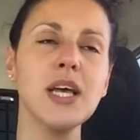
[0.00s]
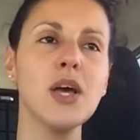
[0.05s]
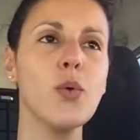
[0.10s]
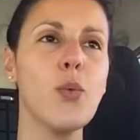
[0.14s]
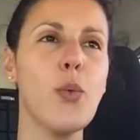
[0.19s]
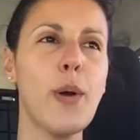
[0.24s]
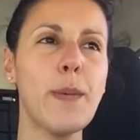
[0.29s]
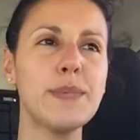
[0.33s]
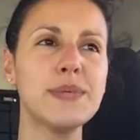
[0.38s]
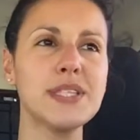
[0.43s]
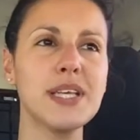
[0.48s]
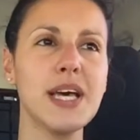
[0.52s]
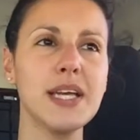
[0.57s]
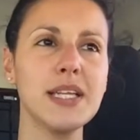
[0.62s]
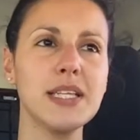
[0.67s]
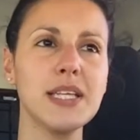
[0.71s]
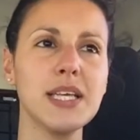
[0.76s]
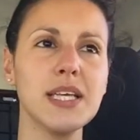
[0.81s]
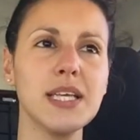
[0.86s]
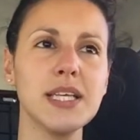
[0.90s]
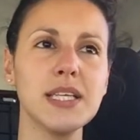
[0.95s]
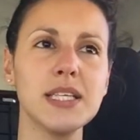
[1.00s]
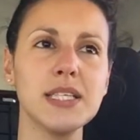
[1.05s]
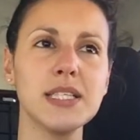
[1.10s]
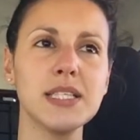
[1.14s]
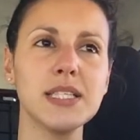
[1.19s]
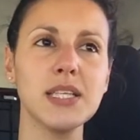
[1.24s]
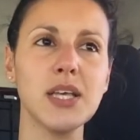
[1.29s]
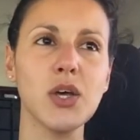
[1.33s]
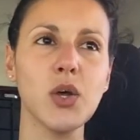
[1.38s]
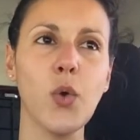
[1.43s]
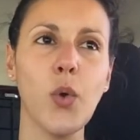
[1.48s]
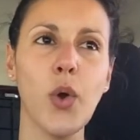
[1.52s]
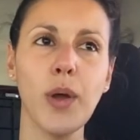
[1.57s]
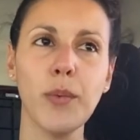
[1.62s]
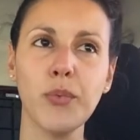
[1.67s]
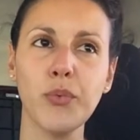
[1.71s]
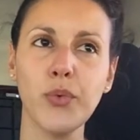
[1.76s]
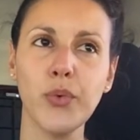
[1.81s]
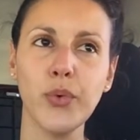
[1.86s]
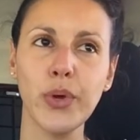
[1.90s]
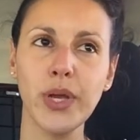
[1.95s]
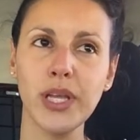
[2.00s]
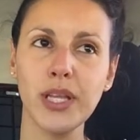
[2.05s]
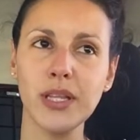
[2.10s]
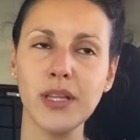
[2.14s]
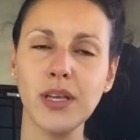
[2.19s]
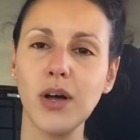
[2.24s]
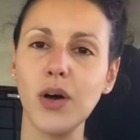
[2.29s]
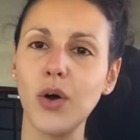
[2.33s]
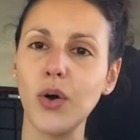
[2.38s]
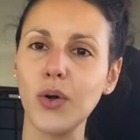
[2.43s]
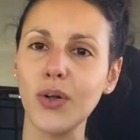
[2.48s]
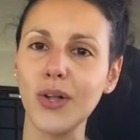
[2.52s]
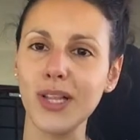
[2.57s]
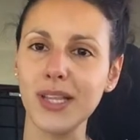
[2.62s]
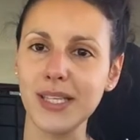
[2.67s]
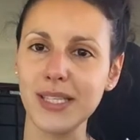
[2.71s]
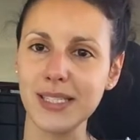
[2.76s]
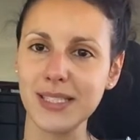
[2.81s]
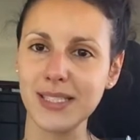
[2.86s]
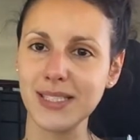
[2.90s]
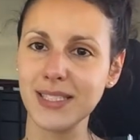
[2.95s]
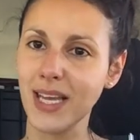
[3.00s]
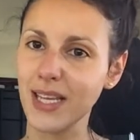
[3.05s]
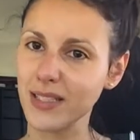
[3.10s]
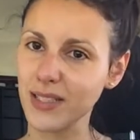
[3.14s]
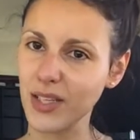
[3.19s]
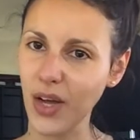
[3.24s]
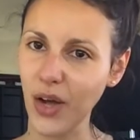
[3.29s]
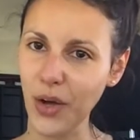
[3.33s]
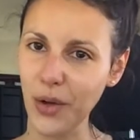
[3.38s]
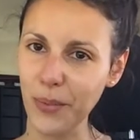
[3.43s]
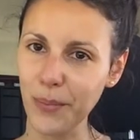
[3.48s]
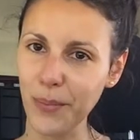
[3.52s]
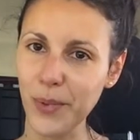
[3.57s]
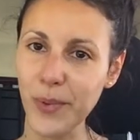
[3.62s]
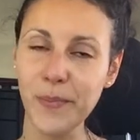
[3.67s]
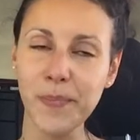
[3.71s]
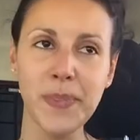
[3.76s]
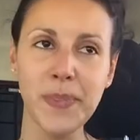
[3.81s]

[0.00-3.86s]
Website is crepequeenoakland.com.